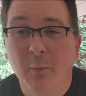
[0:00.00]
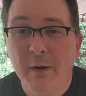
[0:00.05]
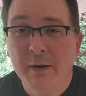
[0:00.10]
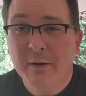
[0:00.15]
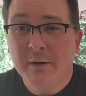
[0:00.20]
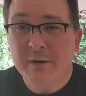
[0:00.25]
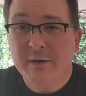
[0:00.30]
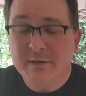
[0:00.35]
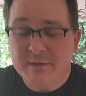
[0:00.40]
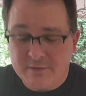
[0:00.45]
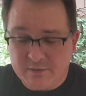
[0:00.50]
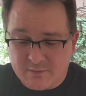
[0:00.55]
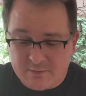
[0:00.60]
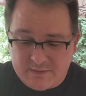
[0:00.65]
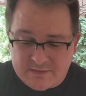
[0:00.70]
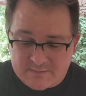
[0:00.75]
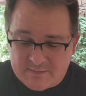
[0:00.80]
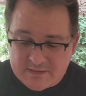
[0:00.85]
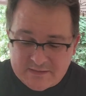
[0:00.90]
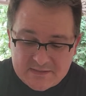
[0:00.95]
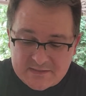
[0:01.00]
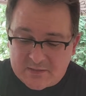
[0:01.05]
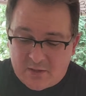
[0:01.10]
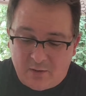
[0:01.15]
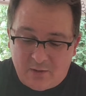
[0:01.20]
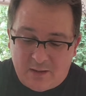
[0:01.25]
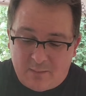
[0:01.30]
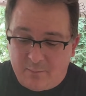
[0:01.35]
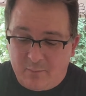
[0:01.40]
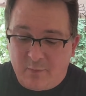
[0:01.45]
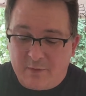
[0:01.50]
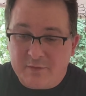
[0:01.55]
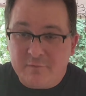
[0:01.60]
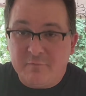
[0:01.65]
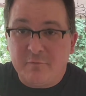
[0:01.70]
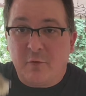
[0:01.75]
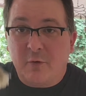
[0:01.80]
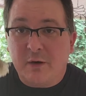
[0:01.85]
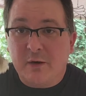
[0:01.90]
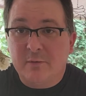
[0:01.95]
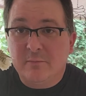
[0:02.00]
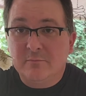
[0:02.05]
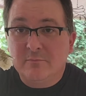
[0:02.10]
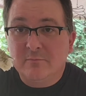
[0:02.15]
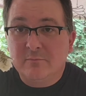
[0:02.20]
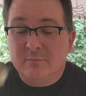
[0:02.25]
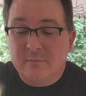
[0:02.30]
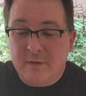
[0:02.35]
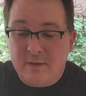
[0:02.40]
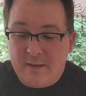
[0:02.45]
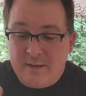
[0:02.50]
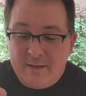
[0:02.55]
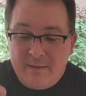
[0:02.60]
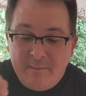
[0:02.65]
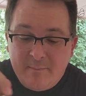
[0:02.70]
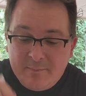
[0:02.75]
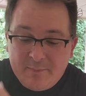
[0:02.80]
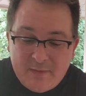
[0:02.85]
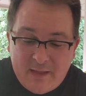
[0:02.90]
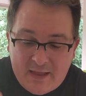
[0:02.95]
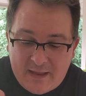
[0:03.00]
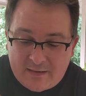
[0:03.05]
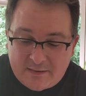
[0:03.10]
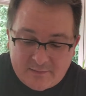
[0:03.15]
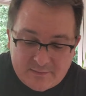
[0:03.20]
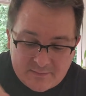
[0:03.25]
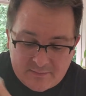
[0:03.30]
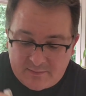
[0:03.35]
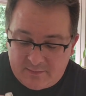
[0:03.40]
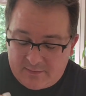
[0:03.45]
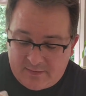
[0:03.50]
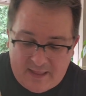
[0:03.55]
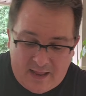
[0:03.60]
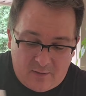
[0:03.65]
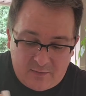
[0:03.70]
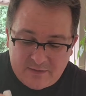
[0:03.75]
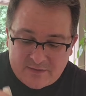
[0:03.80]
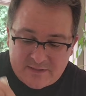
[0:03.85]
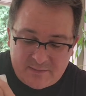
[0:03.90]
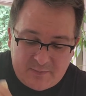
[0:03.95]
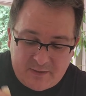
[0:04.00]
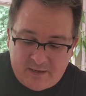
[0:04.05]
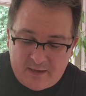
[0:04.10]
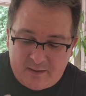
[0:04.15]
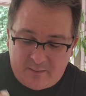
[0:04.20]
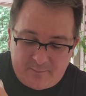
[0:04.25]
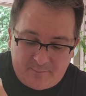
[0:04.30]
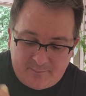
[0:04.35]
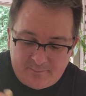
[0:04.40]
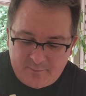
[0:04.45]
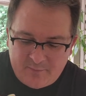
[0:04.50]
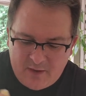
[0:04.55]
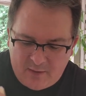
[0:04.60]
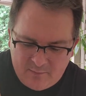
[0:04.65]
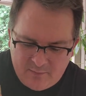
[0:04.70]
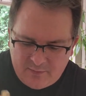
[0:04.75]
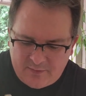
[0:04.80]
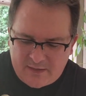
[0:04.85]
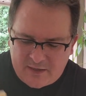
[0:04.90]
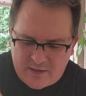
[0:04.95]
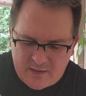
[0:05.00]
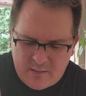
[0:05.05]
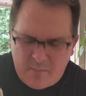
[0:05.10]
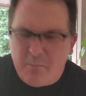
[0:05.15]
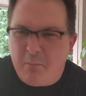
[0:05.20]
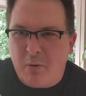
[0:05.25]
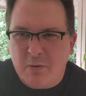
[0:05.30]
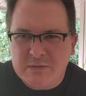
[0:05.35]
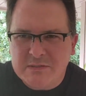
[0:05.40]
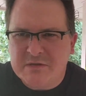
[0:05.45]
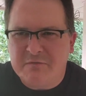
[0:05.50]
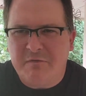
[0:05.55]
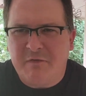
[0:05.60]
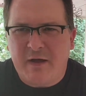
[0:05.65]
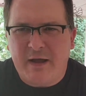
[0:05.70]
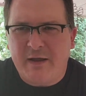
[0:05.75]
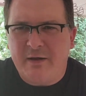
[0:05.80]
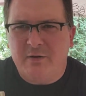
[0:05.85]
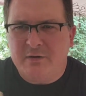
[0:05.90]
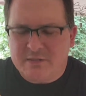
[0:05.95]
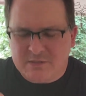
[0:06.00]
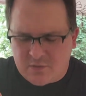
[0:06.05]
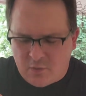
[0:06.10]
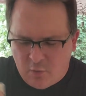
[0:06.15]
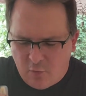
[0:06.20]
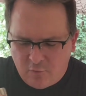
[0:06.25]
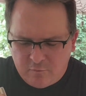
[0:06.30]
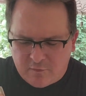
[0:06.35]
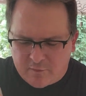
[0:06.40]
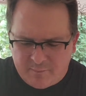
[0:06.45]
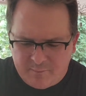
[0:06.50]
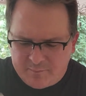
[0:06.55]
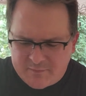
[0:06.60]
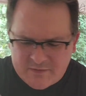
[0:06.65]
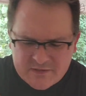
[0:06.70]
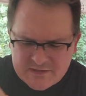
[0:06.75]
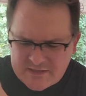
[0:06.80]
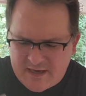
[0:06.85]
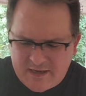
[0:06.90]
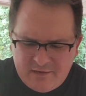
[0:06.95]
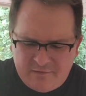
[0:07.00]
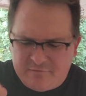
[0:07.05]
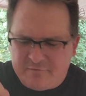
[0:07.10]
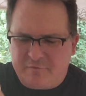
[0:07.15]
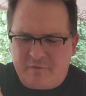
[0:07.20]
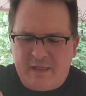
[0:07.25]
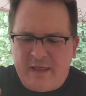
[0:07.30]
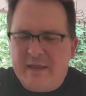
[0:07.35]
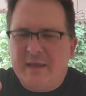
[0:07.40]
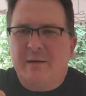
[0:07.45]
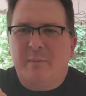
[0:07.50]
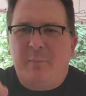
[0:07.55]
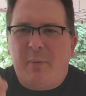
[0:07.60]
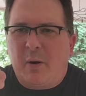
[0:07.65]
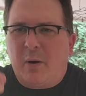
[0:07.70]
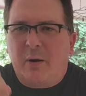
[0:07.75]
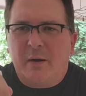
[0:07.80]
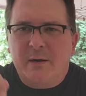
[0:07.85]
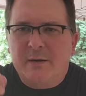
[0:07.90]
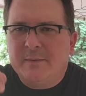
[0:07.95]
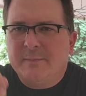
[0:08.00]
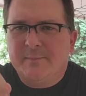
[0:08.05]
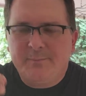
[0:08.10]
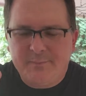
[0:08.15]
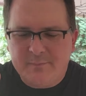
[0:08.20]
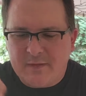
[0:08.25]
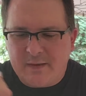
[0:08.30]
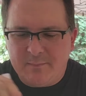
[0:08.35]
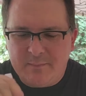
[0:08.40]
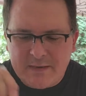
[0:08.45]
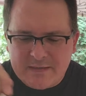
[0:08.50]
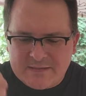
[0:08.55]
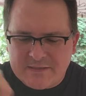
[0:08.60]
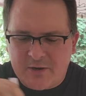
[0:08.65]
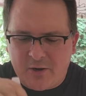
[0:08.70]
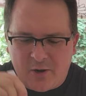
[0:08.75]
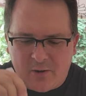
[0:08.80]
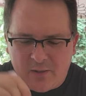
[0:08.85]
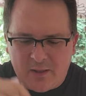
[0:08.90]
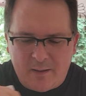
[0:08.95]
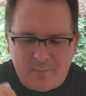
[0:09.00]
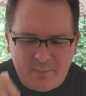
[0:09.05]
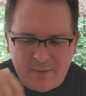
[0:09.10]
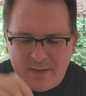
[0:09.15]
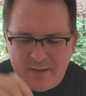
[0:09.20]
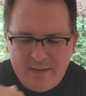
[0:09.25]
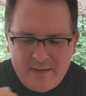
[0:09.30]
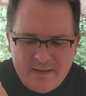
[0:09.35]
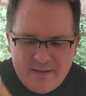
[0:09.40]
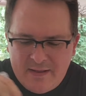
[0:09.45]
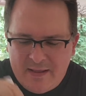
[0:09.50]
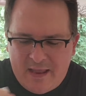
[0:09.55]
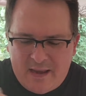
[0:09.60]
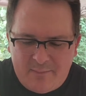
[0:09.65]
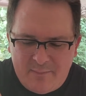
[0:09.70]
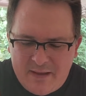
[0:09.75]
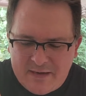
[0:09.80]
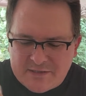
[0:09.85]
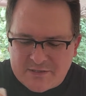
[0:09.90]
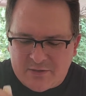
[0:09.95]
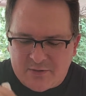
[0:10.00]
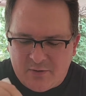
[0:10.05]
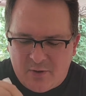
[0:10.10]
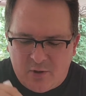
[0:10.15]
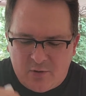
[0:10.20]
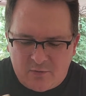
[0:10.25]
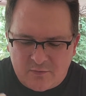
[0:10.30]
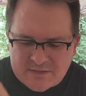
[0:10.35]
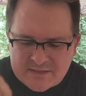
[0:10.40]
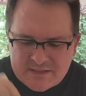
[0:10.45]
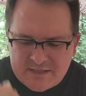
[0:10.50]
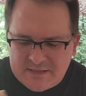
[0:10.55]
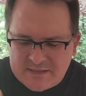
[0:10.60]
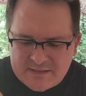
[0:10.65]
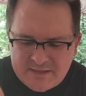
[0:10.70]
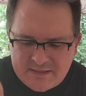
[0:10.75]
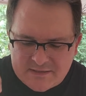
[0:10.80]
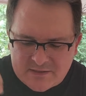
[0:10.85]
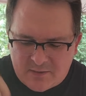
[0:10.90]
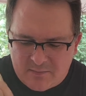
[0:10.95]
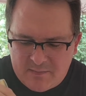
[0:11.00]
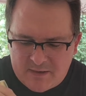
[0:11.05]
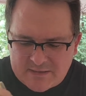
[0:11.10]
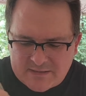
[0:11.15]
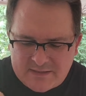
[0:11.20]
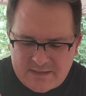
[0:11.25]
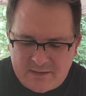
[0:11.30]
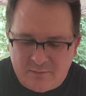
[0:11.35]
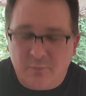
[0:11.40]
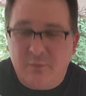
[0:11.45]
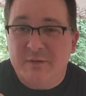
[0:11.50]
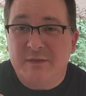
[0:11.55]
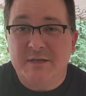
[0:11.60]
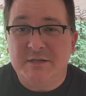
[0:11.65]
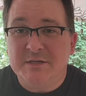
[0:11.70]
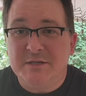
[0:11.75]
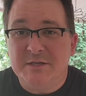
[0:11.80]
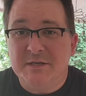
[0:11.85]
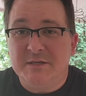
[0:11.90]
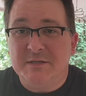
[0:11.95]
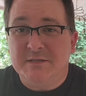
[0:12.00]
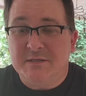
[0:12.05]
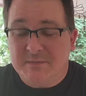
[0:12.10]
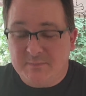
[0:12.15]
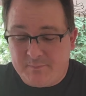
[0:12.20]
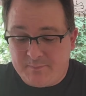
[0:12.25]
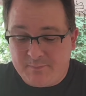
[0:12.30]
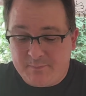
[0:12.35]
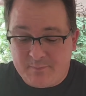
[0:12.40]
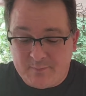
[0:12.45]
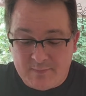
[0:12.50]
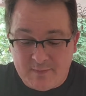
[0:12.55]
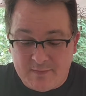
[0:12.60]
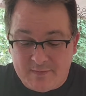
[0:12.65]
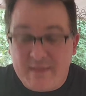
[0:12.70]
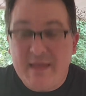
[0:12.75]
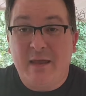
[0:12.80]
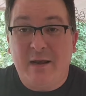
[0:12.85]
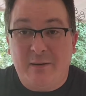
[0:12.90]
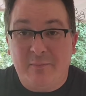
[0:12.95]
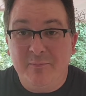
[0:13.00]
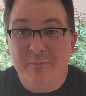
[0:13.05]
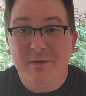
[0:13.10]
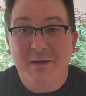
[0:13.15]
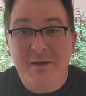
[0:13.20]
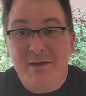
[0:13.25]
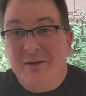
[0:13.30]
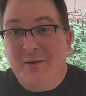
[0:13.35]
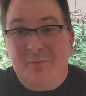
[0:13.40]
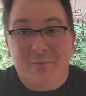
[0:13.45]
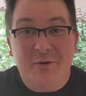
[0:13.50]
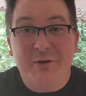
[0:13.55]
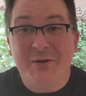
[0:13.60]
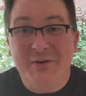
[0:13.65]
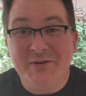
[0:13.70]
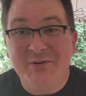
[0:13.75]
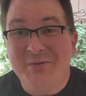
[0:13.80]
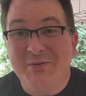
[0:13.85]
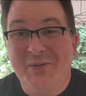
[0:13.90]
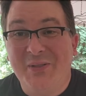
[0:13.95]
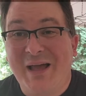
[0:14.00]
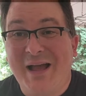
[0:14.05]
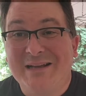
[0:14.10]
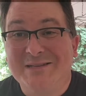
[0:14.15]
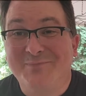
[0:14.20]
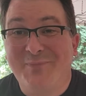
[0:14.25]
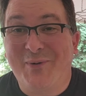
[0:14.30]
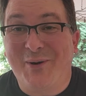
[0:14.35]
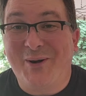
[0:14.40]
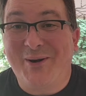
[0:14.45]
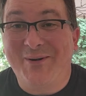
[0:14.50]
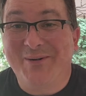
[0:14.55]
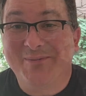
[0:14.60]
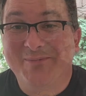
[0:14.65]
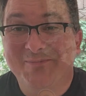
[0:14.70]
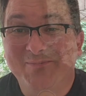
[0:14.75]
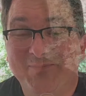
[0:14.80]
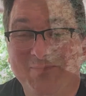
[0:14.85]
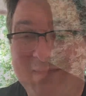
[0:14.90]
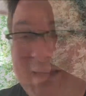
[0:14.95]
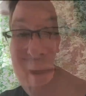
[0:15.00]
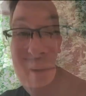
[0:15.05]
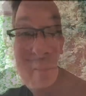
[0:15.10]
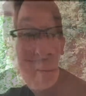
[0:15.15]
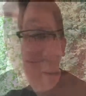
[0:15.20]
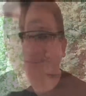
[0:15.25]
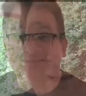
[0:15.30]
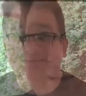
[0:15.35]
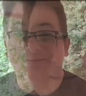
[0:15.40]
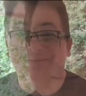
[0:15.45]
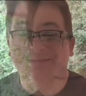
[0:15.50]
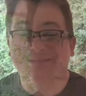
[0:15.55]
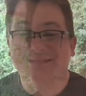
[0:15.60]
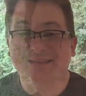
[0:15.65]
what you're going to do is mix this all up with a fork and allow this to become not really emulsified or just kind of flake it apart and mix it all up and make sure that all those seasonings are mixed in with the cheese. Then we're going to do the last part. Okay. So the